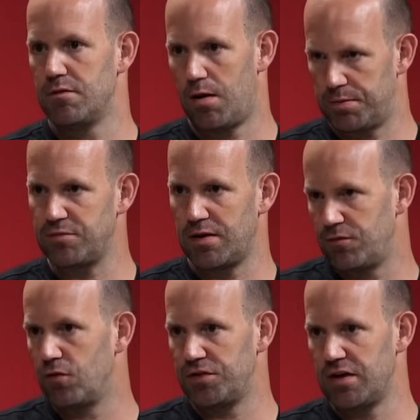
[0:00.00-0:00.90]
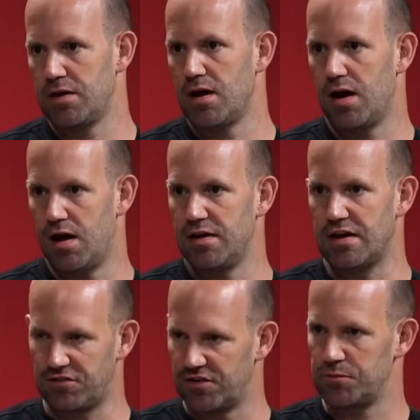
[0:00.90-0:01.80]
RP2040,
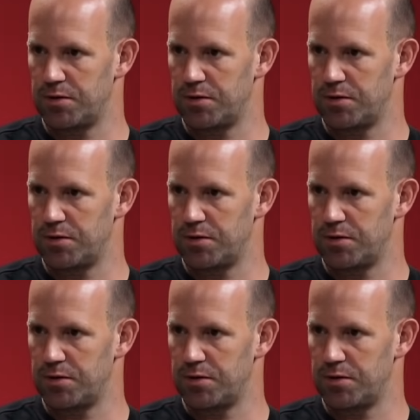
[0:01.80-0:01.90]
easier to